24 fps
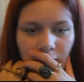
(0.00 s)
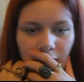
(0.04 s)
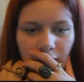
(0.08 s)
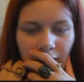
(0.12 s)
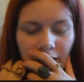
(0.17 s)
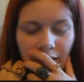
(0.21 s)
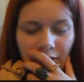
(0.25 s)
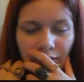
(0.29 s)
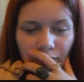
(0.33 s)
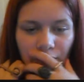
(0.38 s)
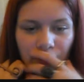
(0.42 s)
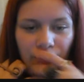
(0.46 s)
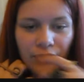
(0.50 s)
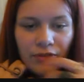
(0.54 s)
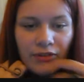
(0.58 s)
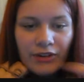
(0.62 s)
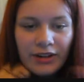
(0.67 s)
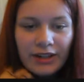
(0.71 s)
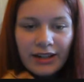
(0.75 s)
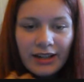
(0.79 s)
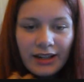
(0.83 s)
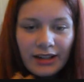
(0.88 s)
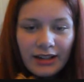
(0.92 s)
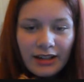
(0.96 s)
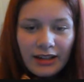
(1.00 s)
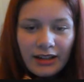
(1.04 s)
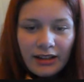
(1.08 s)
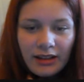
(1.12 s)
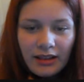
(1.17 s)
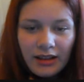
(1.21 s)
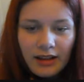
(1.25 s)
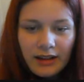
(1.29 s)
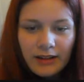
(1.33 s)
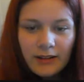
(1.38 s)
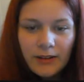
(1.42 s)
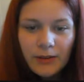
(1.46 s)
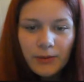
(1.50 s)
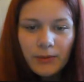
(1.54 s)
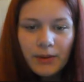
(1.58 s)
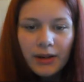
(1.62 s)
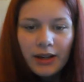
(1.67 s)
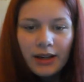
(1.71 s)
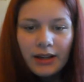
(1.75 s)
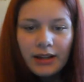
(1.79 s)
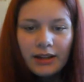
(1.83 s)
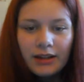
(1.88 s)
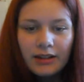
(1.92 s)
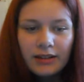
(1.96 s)
I really like the
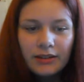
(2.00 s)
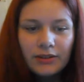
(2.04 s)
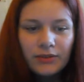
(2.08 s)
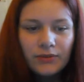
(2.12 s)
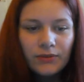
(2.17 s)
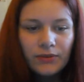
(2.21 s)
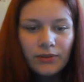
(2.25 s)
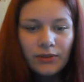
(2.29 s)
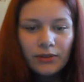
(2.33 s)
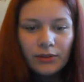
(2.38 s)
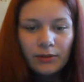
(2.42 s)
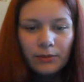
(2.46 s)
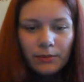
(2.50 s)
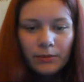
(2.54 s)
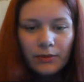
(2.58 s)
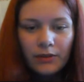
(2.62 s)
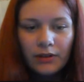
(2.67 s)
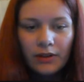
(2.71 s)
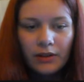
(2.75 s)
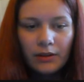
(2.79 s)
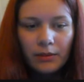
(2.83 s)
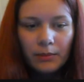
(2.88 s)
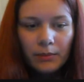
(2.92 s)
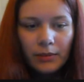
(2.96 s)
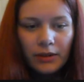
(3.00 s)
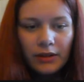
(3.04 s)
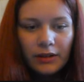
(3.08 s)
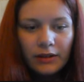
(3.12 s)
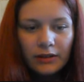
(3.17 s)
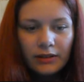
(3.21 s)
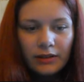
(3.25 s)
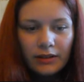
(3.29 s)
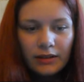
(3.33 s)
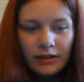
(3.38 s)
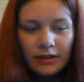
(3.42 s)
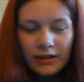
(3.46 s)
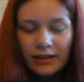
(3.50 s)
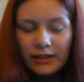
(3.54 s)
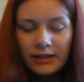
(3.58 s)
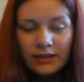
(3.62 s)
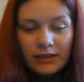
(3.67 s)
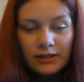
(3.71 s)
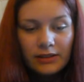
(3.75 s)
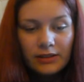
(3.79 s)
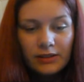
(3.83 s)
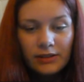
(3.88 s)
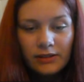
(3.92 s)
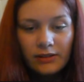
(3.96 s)
way that is filmed. This
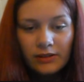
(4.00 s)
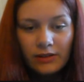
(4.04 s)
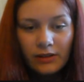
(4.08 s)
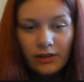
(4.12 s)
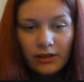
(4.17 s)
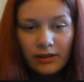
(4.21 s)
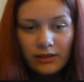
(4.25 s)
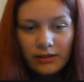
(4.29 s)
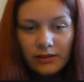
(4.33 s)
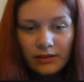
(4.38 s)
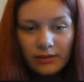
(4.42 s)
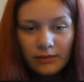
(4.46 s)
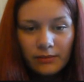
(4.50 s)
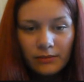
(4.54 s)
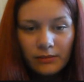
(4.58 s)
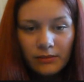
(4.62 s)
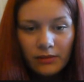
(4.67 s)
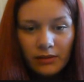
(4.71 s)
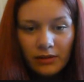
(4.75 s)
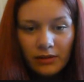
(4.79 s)
is just awesome.